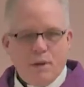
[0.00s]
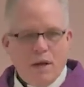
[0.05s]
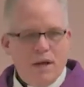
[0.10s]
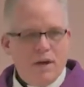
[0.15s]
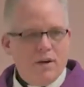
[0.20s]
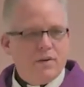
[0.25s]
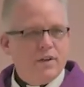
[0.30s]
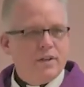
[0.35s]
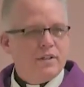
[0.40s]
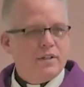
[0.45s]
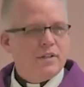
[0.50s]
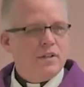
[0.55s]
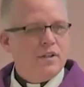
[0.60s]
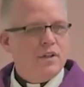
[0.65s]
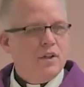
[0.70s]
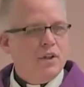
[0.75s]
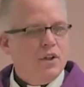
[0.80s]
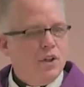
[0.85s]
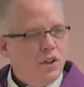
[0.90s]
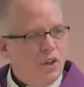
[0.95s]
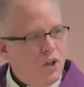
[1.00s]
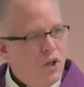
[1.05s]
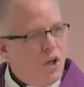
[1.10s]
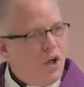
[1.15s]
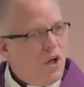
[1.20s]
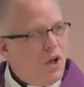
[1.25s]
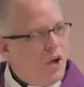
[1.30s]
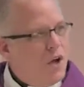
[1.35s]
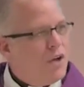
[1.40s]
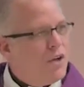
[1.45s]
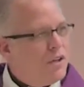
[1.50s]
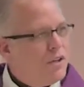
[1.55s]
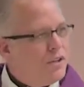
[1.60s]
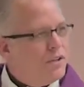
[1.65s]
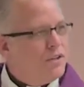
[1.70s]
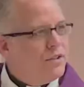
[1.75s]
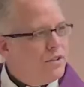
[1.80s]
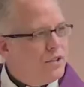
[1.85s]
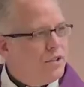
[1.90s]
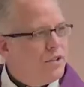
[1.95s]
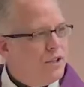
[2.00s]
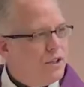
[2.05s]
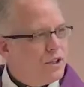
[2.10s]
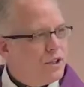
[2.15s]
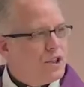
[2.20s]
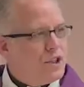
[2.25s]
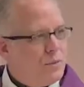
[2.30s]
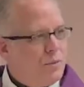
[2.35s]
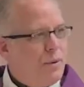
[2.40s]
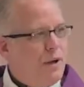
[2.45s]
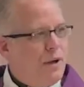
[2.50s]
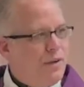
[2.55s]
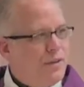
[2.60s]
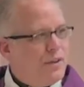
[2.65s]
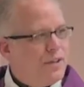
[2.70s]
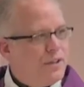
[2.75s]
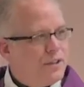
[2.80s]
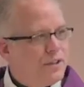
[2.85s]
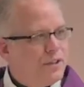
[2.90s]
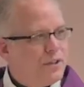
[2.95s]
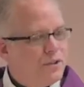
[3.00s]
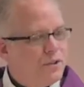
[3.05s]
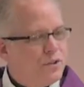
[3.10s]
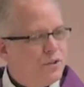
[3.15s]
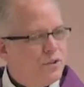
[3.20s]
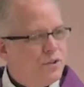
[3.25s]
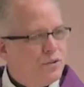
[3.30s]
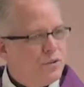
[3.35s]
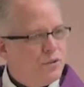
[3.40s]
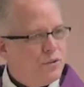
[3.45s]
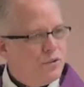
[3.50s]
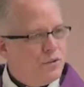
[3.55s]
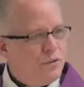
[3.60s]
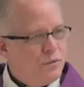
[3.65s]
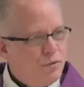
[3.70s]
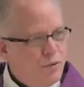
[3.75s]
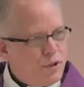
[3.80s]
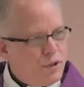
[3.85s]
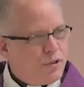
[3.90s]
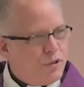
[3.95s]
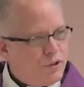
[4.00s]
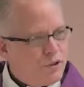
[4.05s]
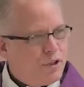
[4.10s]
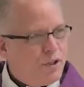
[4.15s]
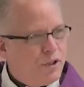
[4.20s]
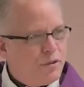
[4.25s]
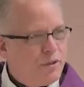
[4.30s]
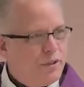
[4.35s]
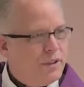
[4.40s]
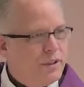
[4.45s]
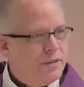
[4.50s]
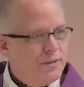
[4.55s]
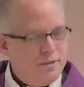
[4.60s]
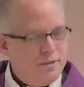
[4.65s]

parent longs to experience with their children.